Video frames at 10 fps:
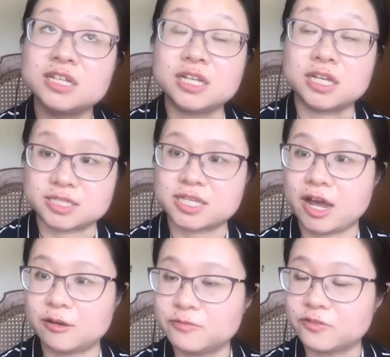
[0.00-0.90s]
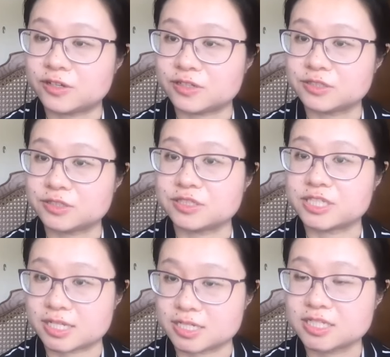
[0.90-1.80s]
it's helpful to
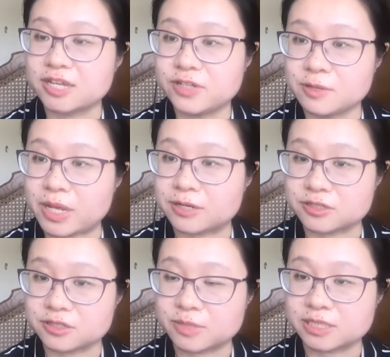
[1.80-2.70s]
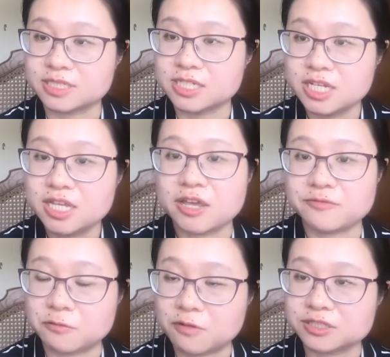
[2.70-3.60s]
take the safety measurement if
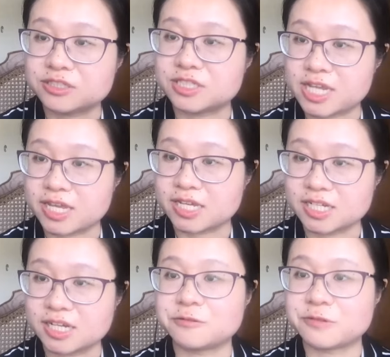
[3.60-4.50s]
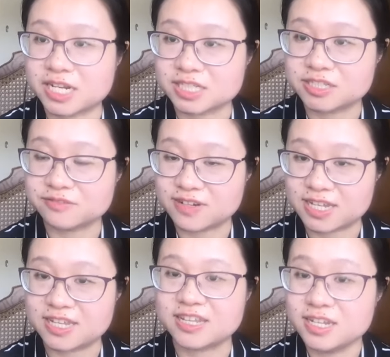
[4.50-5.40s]
you want to take a
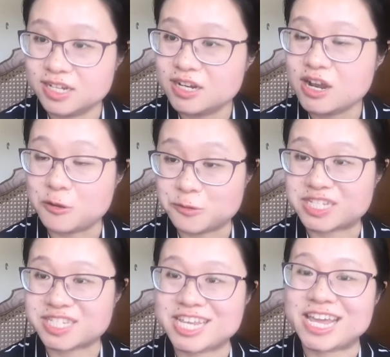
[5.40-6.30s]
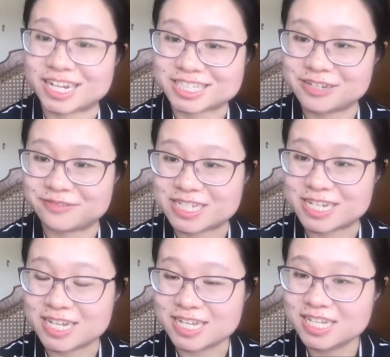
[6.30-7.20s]
relatively risky
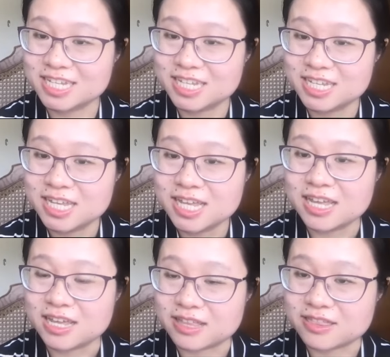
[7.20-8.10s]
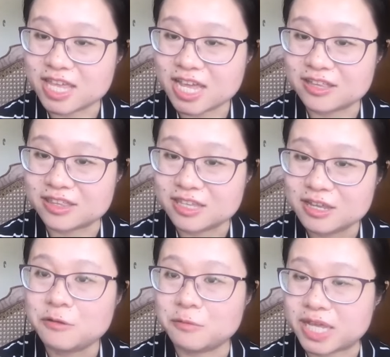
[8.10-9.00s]
activity. And then
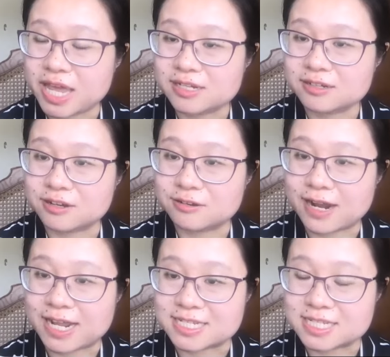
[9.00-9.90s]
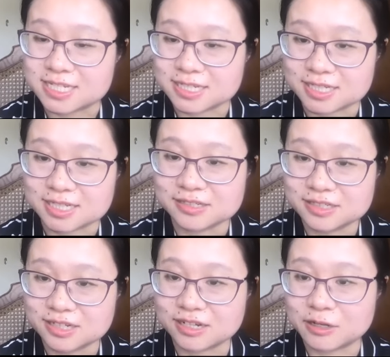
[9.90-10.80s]
we categorize the
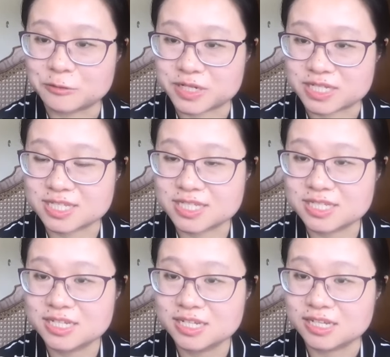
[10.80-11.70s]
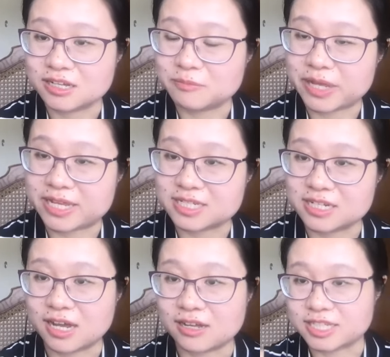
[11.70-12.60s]
risks based
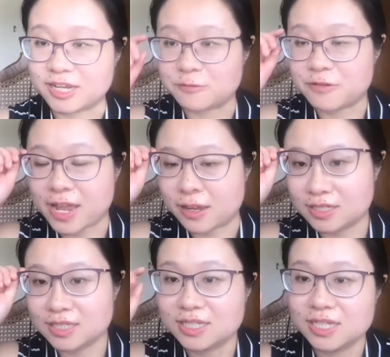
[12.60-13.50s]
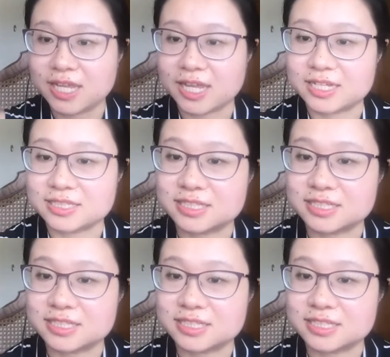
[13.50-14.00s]
on their rank and